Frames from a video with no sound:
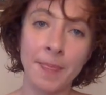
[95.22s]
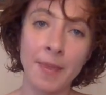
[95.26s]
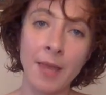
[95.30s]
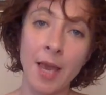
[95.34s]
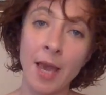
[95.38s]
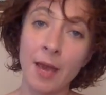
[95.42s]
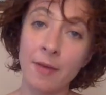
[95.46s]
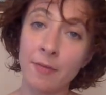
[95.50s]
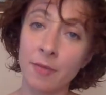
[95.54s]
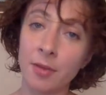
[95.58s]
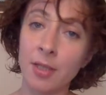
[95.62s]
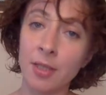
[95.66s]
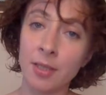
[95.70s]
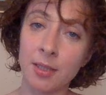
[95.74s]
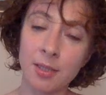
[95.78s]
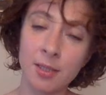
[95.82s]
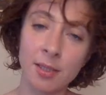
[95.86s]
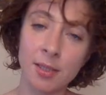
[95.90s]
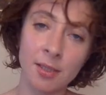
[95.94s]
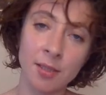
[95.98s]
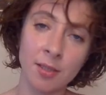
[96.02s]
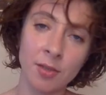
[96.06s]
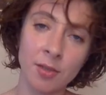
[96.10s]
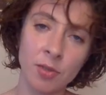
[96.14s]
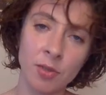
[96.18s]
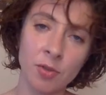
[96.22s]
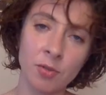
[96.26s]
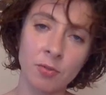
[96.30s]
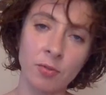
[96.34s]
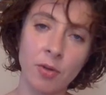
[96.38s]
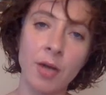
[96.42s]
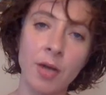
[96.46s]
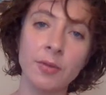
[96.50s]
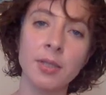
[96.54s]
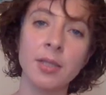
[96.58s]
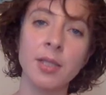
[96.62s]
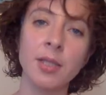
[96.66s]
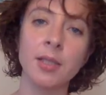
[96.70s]
heaviness
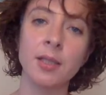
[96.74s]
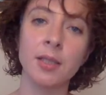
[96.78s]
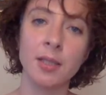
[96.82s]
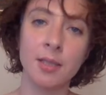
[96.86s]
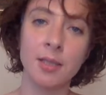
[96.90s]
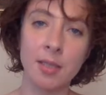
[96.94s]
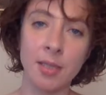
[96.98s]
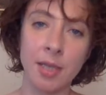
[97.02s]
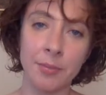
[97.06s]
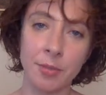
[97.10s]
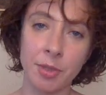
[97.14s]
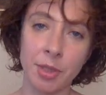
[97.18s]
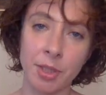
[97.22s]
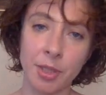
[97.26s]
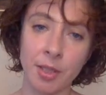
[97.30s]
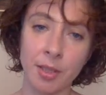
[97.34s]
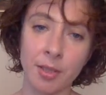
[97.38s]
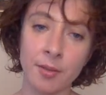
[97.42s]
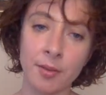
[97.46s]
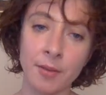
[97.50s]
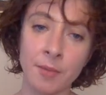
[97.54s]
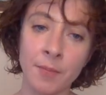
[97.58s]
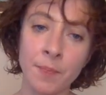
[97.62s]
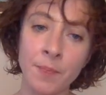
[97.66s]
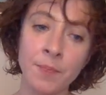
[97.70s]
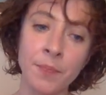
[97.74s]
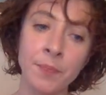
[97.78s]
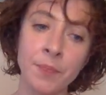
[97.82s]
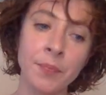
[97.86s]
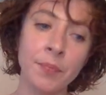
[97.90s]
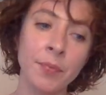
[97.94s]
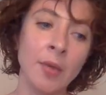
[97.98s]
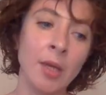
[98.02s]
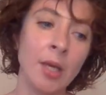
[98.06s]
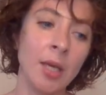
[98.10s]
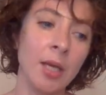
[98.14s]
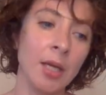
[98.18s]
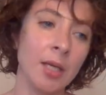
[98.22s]
surrounding the subject.
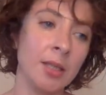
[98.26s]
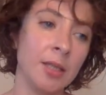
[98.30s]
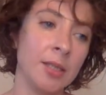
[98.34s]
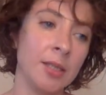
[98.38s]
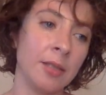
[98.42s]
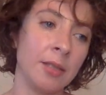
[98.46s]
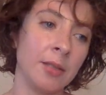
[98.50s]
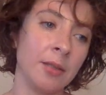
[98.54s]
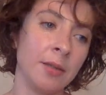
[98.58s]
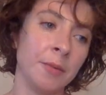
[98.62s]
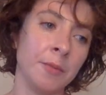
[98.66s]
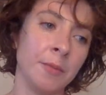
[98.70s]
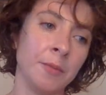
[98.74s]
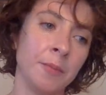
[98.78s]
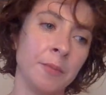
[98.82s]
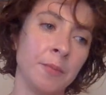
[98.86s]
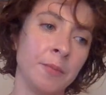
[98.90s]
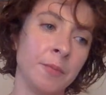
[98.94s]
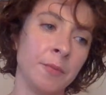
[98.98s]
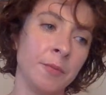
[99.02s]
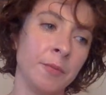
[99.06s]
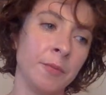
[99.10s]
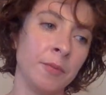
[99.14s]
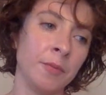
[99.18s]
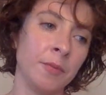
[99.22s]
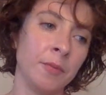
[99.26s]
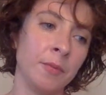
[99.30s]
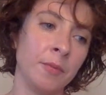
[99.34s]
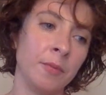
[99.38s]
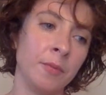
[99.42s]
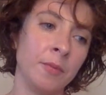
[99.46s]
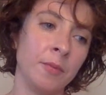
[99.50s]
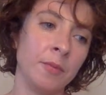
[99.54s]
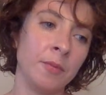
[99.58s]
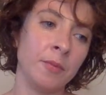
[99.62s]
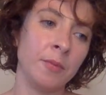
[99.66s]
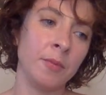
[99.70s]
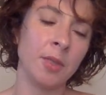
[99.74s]
It's a um,
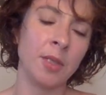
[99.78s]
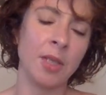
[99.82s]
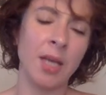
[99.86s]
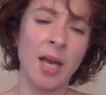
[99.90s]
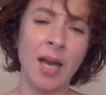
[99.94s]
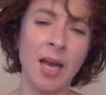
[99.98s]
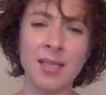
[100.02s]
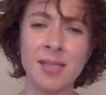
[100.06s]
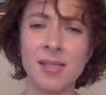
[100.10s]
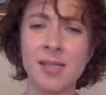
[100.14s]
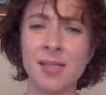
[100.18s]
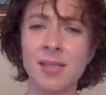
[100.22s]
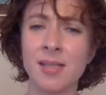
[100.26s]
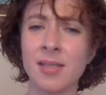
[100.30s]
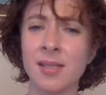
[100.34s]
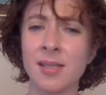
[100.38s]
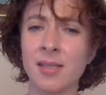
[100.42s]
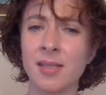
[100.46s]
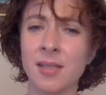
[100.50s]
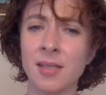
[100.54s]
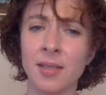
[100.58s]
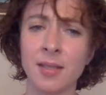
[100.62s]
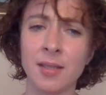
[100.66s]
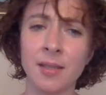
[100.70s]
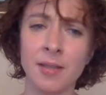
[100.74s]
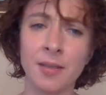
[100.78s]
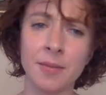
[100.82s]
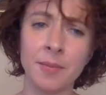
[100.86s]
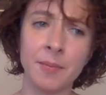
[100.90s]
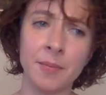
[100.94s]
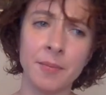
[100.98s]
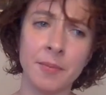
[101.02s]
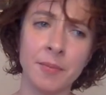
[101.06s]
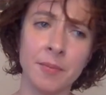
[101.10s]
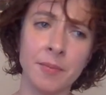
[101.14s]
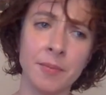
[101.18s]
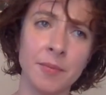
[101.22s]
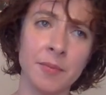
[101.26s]
it has
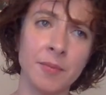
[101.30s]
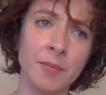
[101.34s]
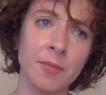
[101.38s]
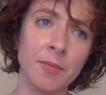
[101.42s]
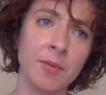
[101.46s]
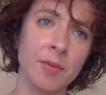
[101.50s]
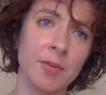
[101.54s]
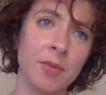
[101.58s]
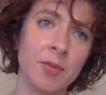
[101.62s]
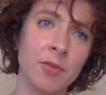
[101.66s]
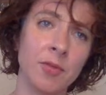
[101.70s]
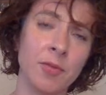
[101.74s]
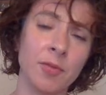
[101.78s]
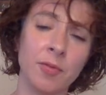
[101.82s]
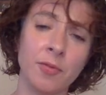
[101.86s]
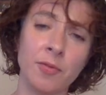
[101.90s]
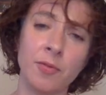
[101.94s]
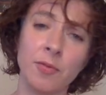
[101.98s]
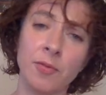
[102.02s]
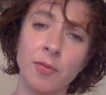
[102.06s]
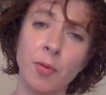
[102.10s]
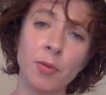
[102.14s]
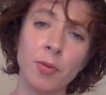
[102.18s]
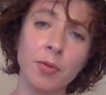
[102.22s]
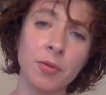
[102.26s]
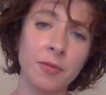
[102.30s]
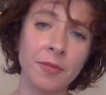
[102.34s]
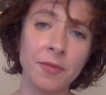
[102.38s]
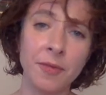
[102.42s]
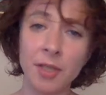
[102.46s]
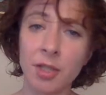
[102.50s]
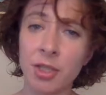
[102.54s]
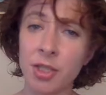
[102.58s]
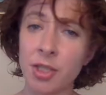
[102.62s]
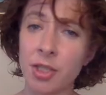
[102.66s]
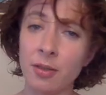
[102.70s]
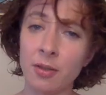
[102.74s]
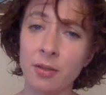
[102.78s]
um, sort of
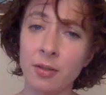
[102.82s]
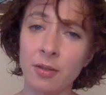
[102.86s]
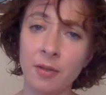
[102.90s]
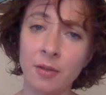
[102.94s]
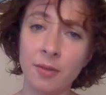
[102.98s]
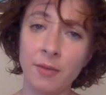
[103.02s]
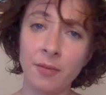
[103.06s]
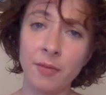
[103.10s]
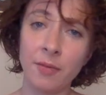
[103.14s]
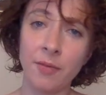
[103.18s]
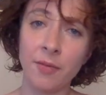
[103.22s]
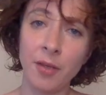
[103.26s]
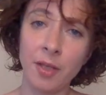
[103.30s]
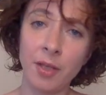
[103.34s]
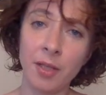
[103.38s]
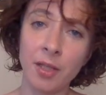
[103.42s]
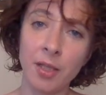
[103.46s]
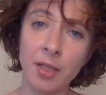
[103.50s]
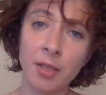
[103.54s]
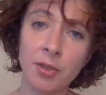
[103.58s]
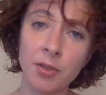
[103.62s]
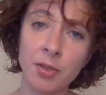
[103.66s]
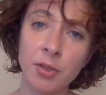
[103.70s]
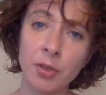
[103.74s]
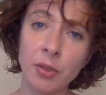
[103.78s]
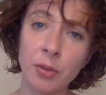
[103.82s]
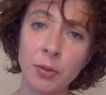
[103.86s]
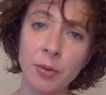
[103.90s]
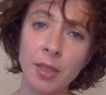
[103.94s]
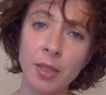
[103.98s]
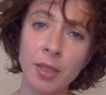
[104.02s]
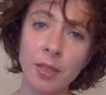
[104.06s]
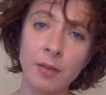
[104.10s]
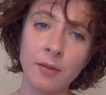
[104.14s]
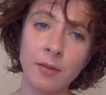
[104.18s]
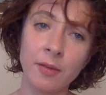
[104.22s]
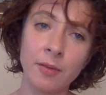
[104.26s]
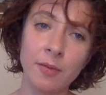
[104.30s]
old-fashioned feeling to
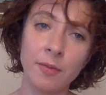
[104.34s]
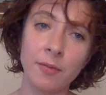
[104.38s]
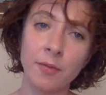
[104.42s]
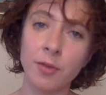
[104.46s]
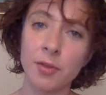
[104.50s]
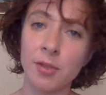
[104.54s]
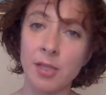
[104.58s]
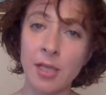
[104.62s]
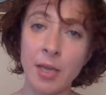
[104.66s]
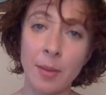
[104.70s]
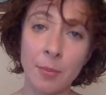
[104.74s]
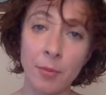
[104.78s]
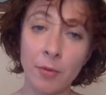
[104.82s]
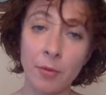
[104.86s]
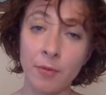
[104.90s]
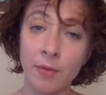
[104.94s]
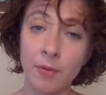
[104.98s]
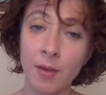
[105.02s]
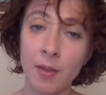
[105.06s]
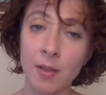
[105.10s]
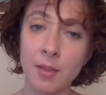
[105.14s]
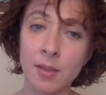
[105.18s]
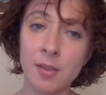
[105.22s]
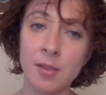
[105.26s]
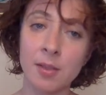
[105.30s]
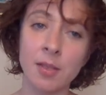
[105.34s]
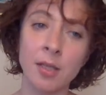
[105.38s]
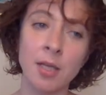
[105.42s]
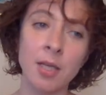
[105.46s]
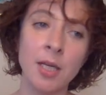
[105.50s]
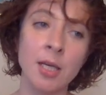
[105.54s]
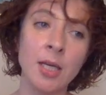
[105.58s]
it for some of us.